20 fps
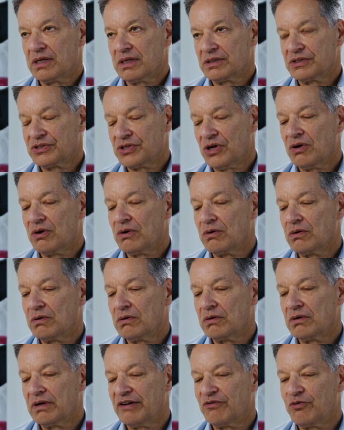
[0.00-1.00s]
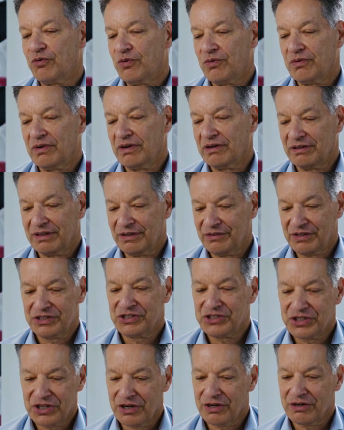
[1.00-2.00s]
So if
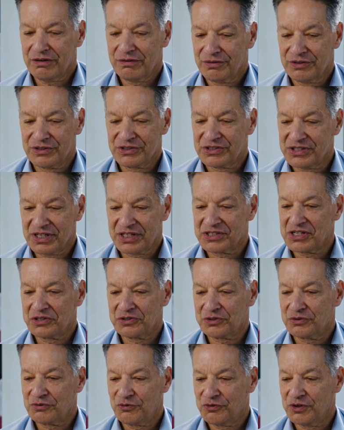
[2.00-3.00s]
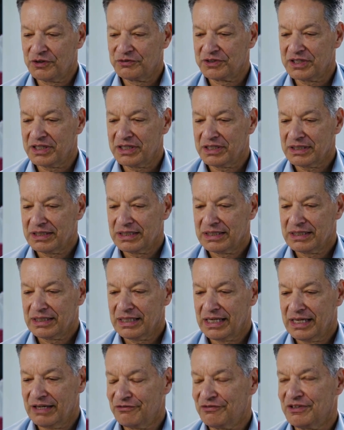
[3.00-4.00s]
this year there's 650,
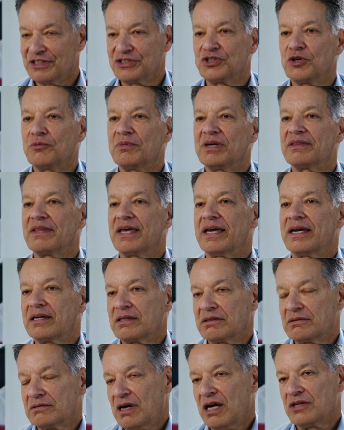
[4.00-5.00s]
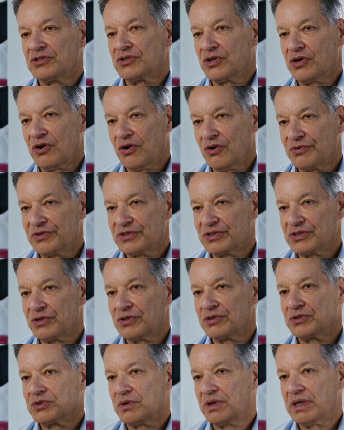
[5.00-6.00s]
if assuming they can undergo the
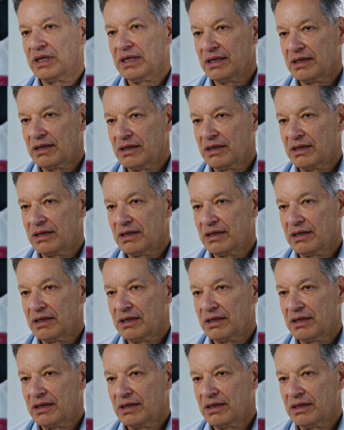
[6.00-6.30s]
surgery,